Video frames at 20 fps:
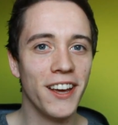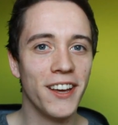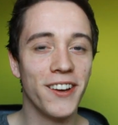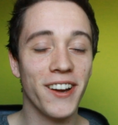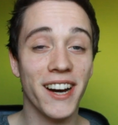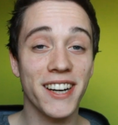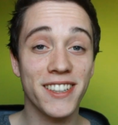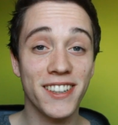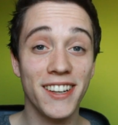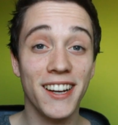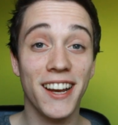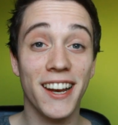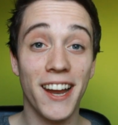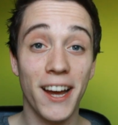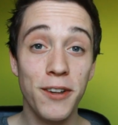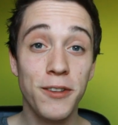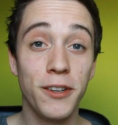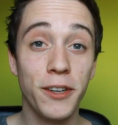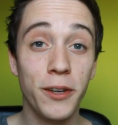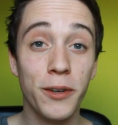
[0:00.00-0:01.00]
You're actually
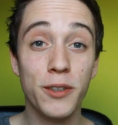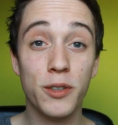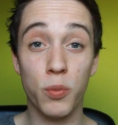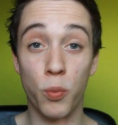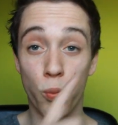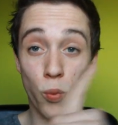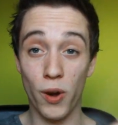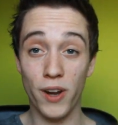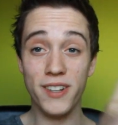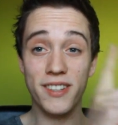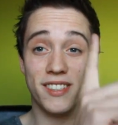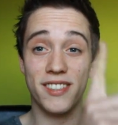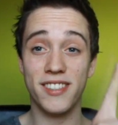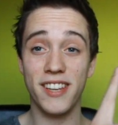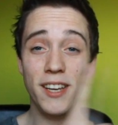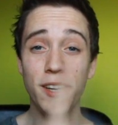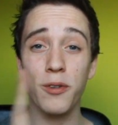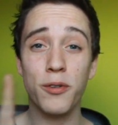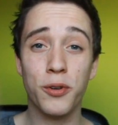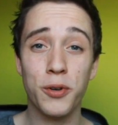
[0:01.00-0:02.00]
allowed to use one
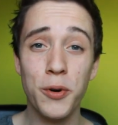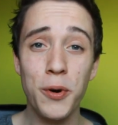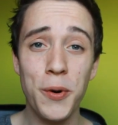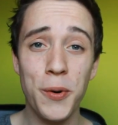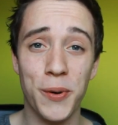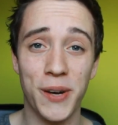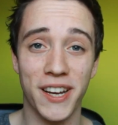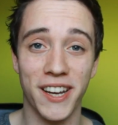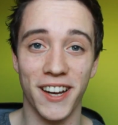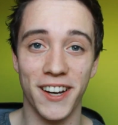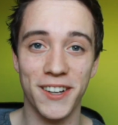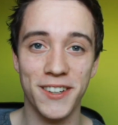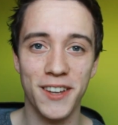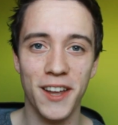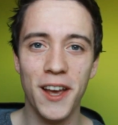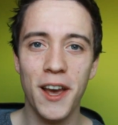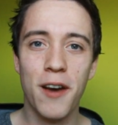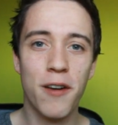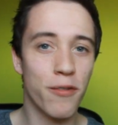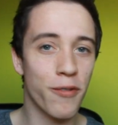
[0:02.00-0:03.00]
single Google account